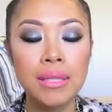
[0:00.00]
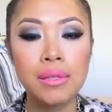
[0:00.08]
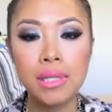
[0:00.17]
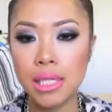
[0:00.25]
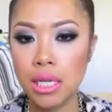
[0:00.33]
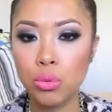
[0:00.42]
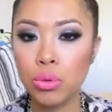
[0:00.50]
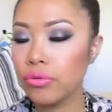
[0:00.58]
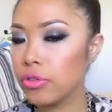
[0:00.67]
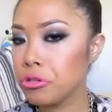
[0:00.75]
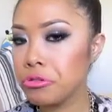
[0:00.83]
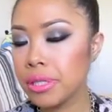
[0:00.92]
see
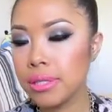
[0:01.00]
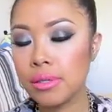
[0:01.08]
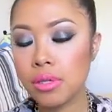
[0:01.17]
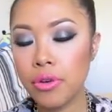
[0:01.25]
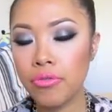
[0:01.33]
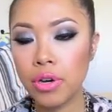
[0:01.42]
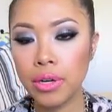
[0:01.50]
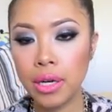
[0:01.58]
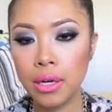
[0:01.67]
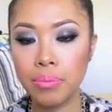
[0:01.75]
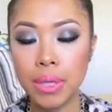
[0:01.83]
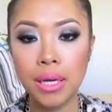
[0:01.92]
reviews and stuff on
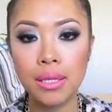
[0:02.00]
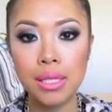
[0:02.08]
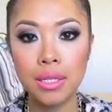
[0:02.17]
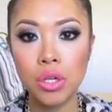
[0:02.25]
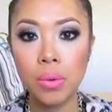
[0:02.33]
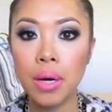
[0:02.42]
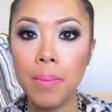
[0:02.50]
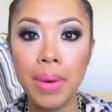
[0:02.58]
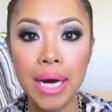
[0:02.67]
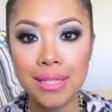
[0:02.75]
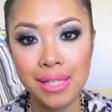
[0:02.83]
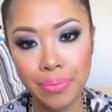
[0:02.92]
it because I don't want to
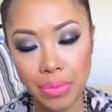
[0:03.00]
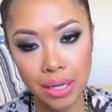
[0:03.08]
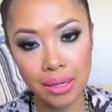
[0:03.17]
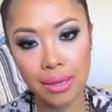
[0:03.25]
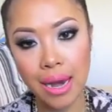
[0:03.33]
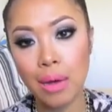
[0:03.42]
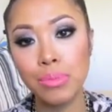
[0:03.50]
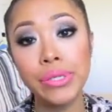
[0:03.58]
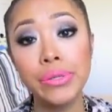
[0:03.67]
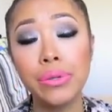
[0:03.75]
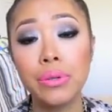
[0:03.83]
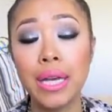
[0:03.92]
buy something and
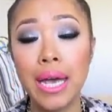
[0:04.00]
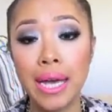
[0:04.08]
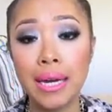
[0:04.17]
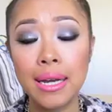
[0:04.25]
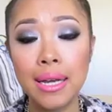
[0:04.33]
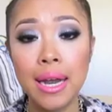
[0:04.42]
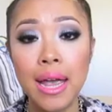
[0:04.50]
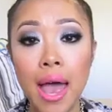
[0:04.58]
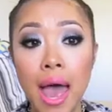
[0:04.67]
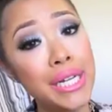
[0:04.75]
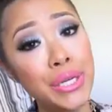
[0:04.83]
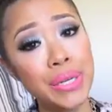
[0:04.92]
absolutely hate it.
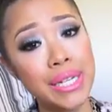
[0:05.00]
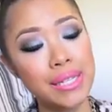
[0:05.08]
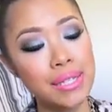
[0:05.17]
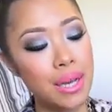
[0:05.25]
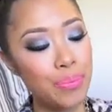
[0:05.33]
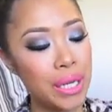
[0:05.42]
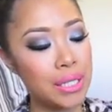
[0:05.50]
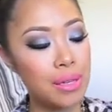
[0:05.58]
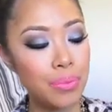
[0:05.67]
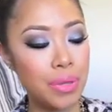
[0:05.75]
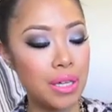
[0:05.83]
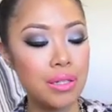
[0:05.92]
Anyways, I picked
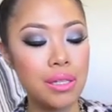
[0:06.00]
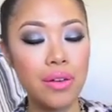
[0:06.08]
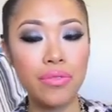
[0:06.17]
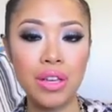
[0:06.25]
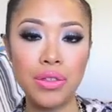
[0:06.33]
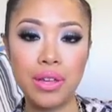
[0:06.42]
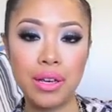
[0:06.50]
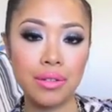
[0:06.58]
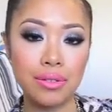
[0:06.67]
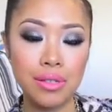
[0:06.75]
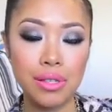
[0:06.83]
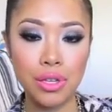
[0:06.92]
up these lovely
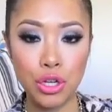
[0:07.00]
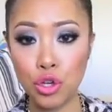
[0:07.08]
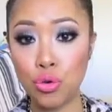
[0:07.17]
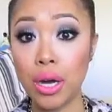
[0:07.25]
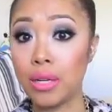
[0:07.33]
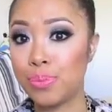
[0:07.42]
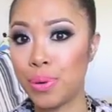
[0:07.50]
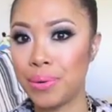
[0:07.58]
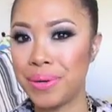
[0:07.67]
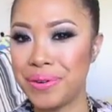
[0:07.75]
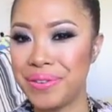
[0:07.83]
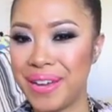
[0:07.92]
things that you guys
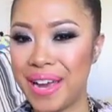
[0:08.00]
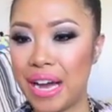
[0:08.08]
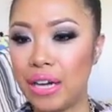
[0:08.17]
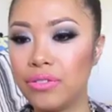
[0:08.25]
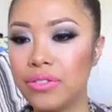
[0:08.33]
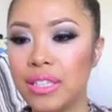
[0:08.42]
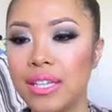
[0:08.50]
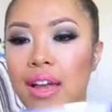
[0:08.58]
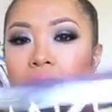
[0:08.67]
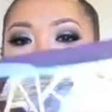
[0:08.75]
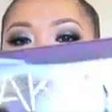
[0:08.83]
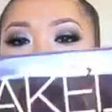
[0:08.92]
probably already have.
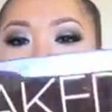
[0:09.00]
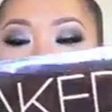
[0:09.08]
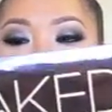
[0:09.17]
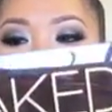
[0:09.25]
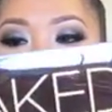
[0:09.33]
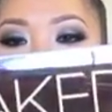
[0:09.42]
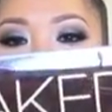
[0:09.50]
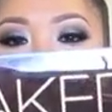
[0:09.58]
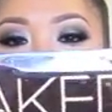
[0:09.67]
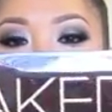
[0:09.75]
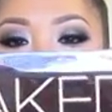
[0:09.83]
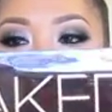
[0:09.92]
And
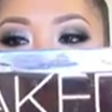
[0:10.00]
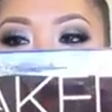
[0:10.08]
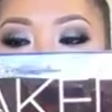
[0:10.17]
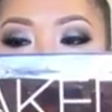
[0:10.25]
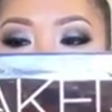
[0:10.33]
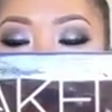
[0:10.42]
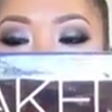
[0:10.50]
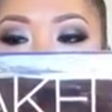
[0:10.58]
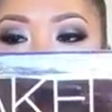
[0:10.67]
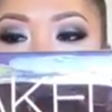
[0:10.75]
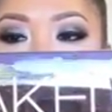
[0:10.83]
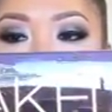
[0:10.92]
it's the
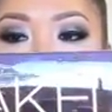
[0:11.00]
Naked